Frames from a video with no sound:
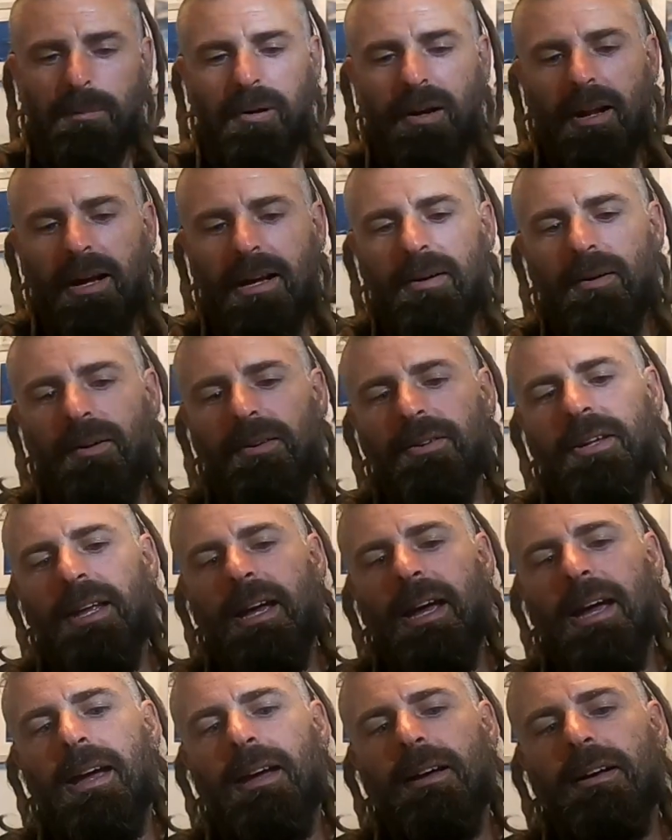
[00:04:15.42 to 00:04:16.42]
plate on
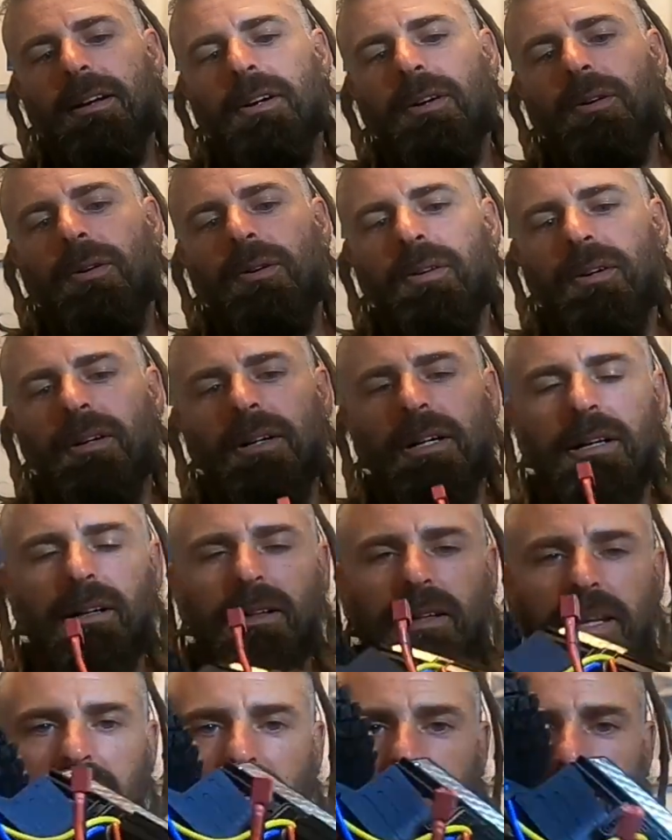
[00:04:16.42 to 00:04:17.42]
there, or
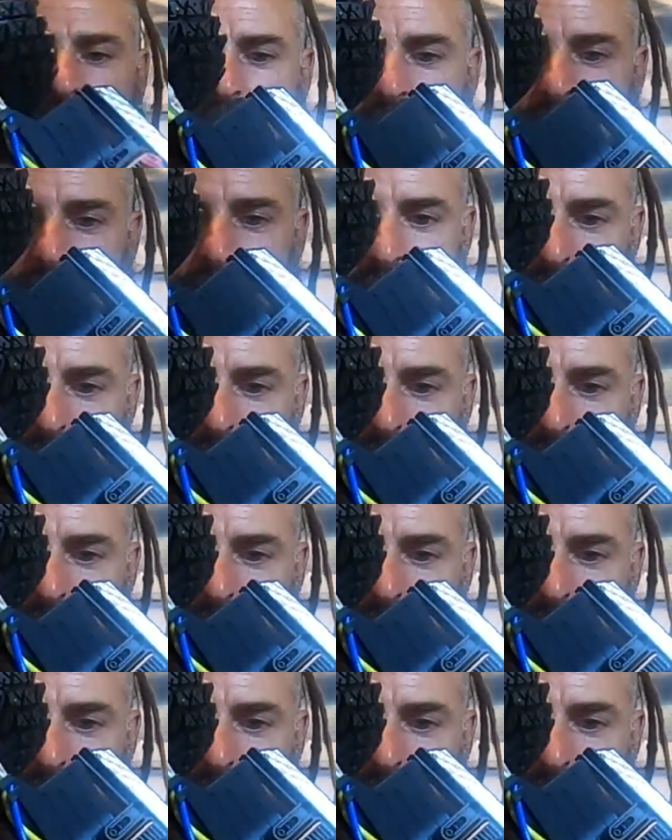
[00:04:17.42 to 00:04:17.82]
that kind of